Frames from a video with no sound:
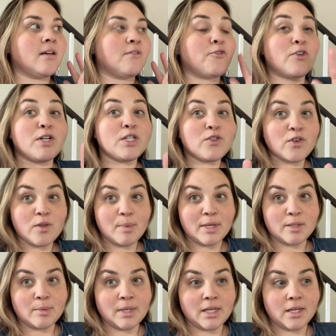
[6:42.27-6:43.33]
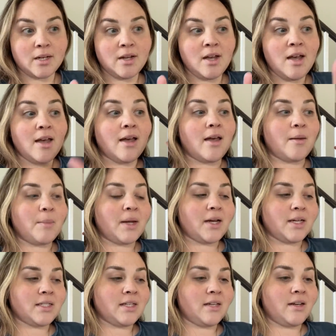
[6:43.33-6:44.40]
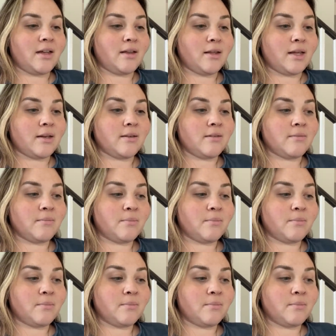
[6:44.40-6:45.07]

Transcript: fridge for the basement, and my cousin, and then,